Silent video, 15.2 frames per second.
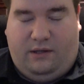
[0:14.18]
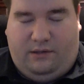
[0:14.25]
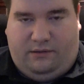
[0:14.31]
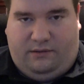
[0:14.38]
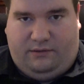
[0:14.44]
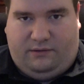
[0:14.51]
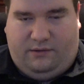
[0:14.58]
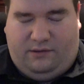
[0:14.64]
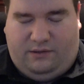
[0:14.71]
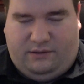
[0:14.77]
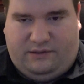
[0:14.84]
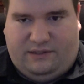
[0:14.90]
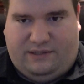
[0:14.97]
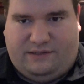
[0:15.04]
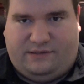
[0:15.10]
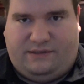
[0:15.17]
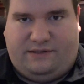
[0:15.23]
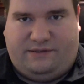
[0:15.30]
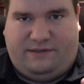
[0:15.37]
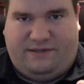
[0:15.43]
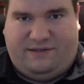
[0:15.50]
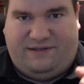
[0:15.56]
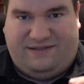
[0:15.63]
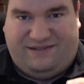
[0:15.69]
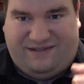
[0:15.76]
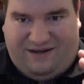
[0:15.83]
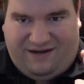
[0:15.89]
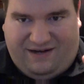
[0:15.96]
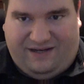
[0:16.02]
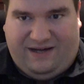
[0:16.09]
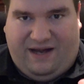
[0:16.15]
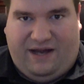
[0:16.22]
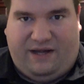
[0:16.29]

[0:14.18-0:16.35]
The contest is to design